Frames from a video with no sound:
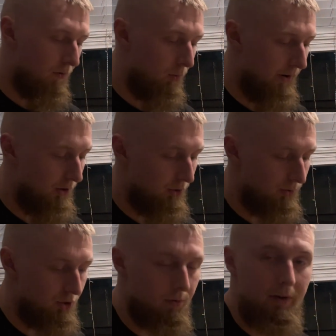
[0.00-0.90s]
what you're doing
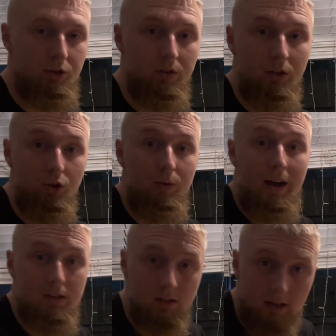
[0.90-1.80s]
just to make sure that you
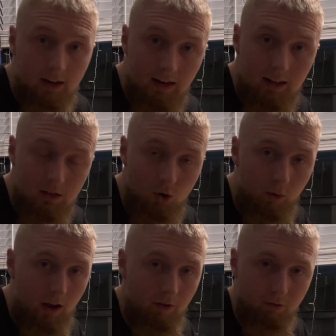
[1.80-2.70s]
guys can take it and it's
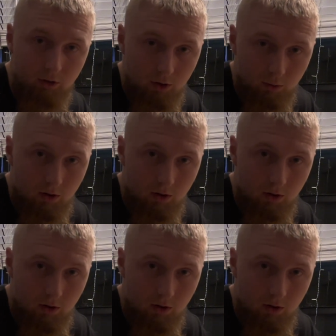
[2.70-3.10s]
okay for you.